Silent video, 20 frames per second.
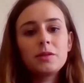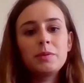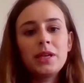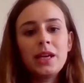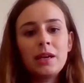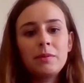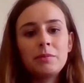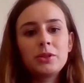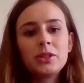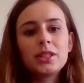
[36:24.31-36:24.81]
to
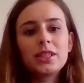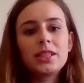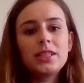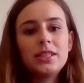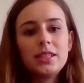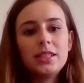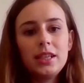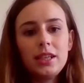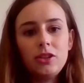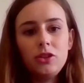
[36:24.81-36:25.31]
be able to
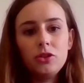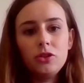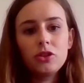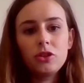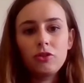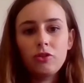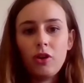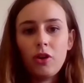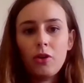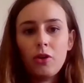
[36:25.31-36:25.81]
continue to
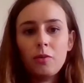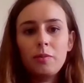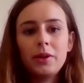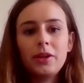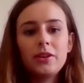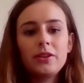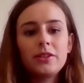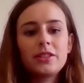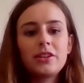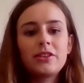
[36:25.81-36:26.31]
grow
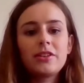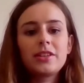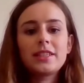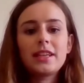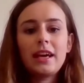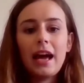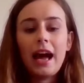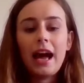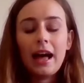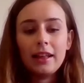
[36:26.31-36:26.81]
because there
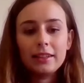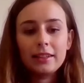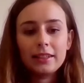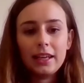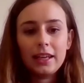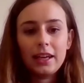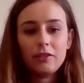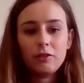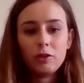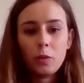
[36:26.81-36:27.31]
is
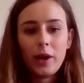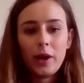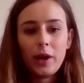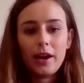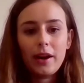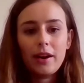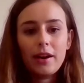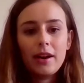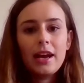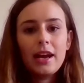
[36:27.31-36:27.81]
algae
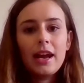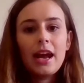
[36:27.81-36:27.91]
everywhere.